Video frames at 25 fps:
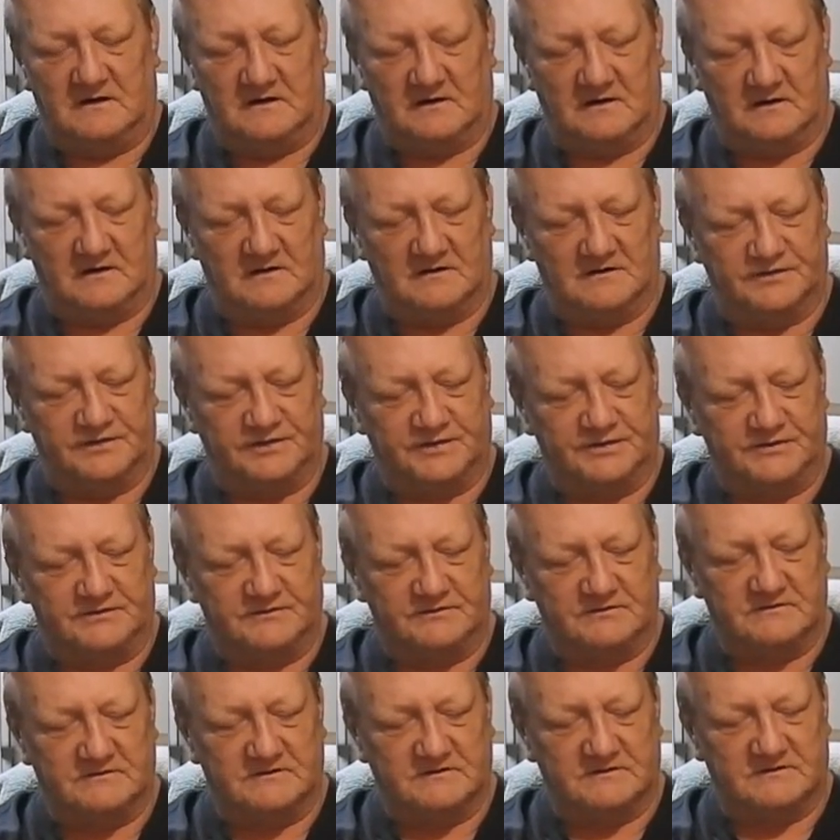earth
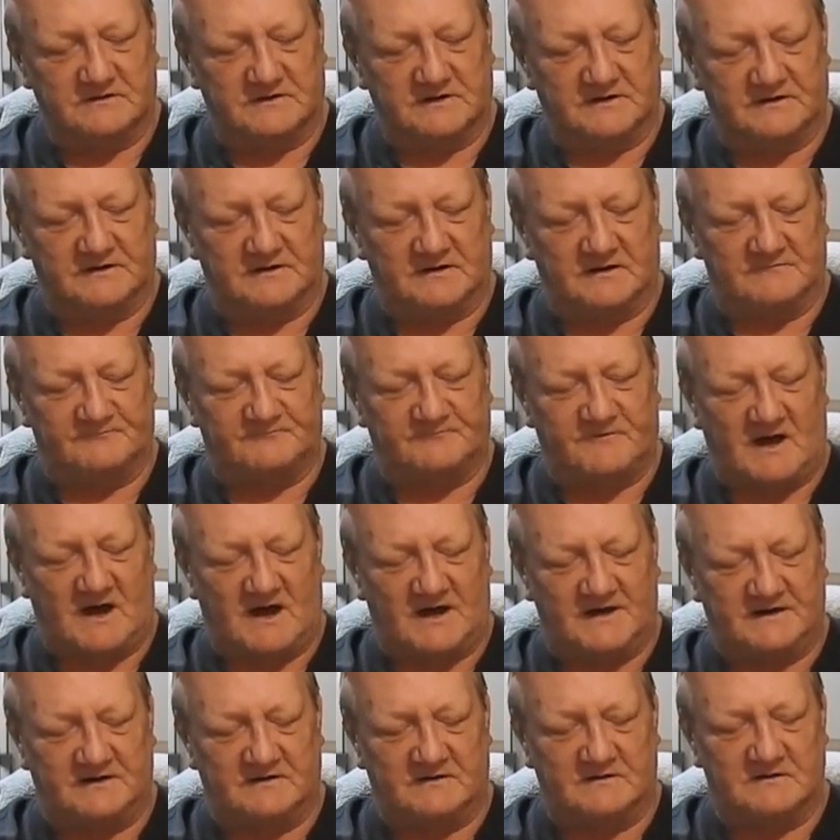and the
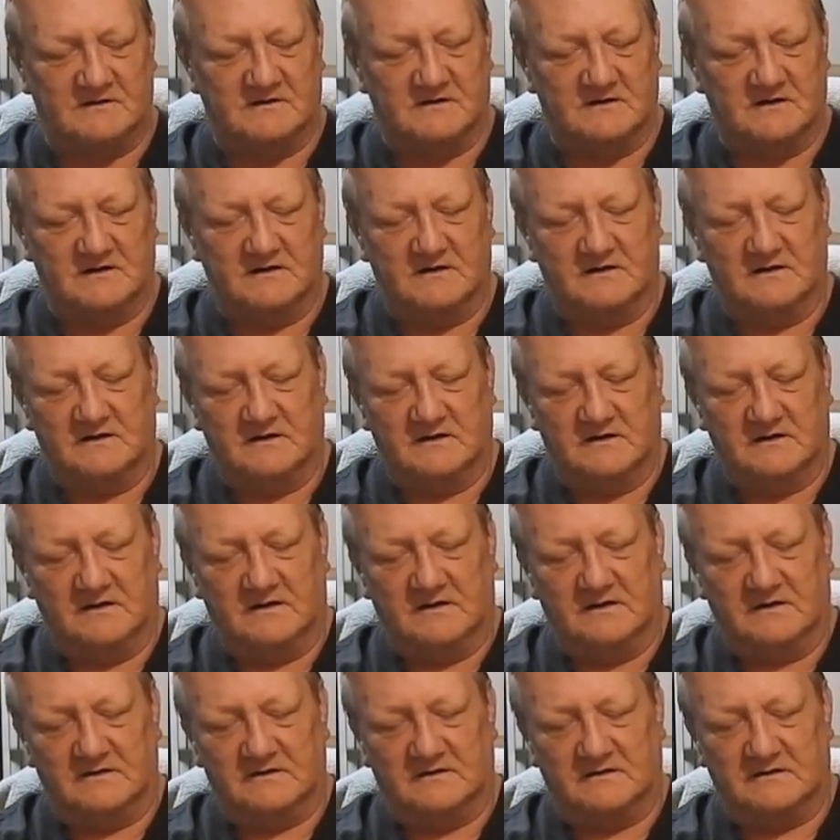fire,
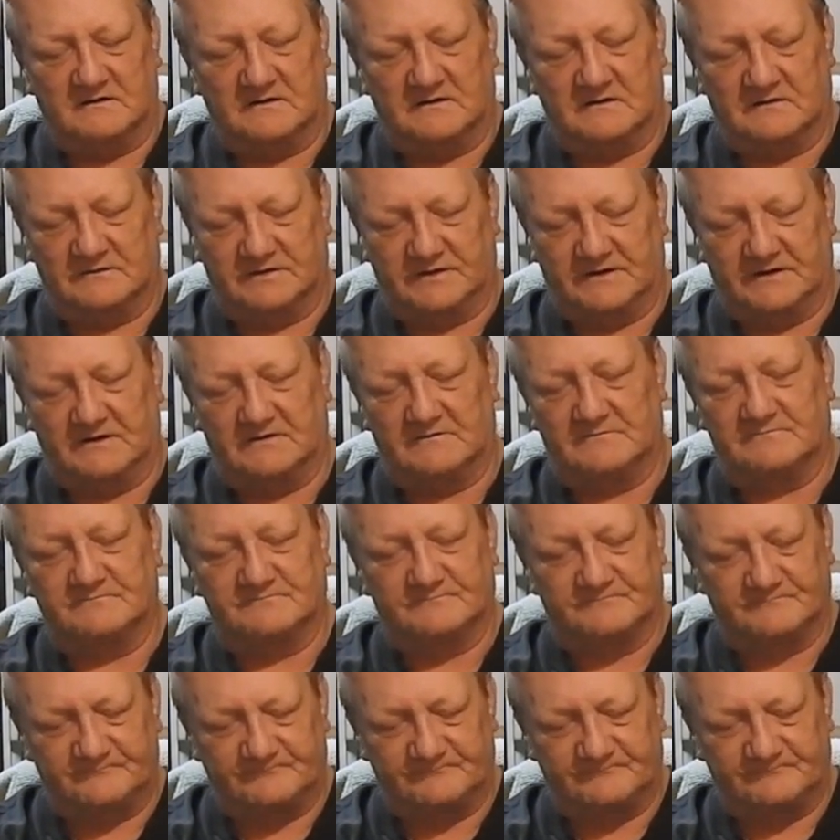or the